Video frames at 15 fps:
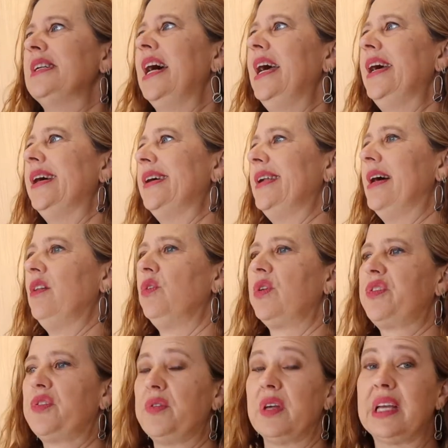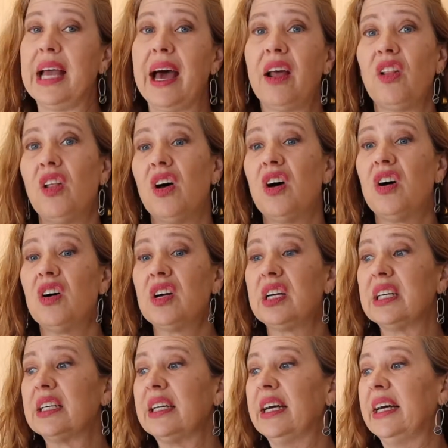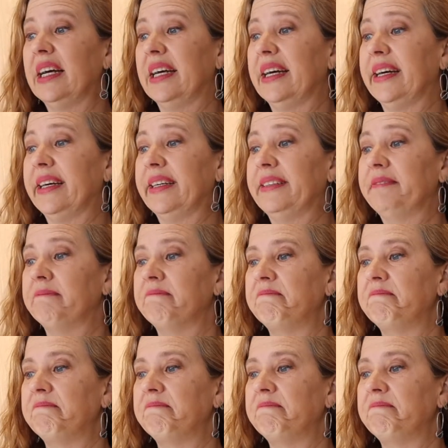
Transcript: And I looked through the catalog, and